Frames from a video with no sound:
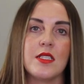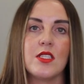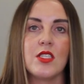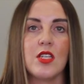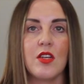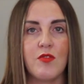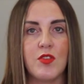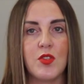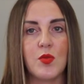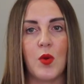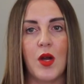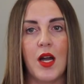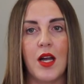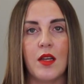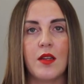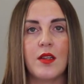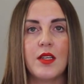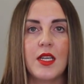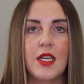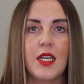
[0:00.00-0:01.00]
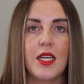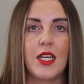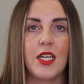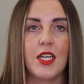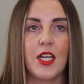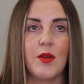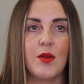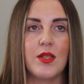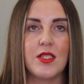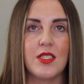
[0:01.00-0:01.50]
and stuff as well.
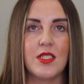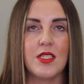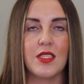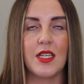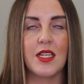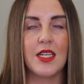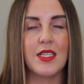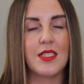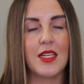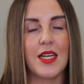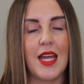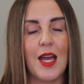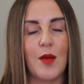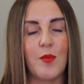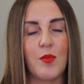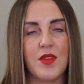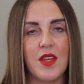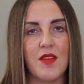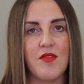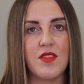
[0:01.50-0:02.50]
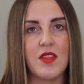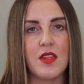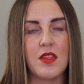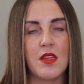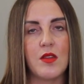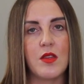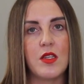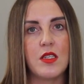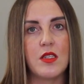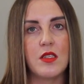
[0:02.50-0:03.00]
You know, it's gonna help with everything
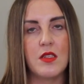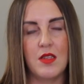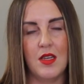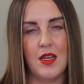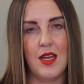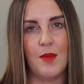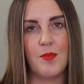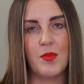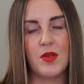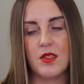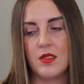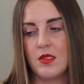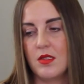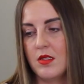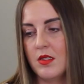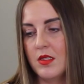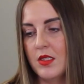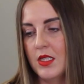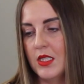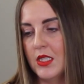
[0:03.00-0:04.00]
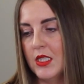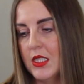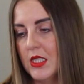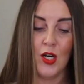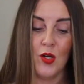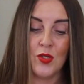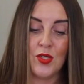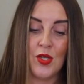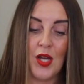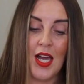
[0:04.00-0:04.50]
that happens. It
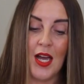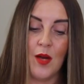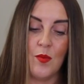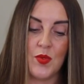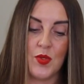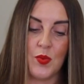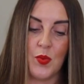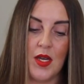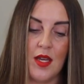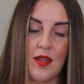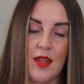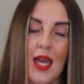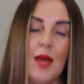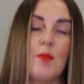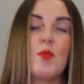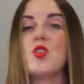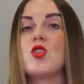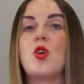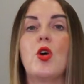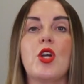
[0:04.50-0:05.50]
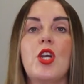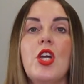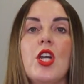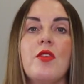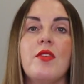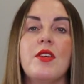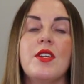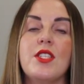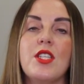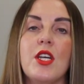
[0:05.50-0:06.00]
also helps with shock
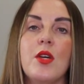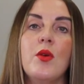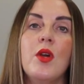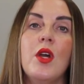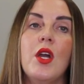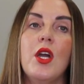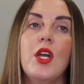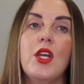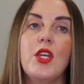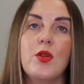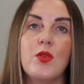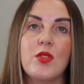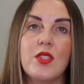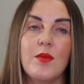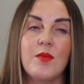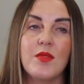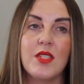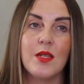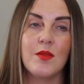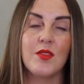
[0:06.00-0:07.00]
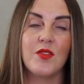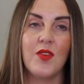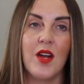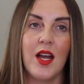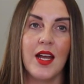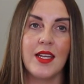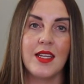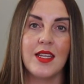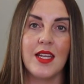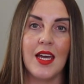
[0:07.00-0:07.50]
curing, so you'll sometimes
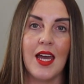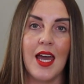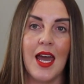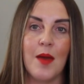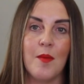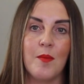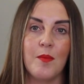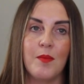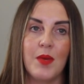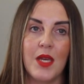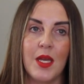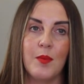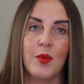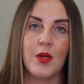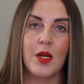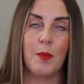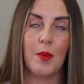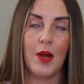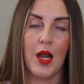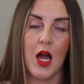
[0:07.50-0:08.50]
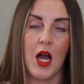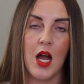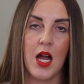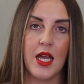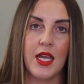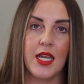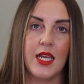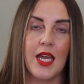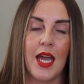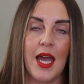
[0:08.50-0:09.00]
find that people
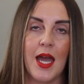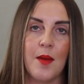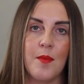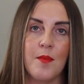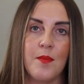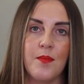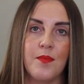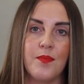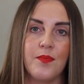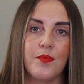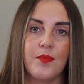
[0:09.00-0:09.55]
apply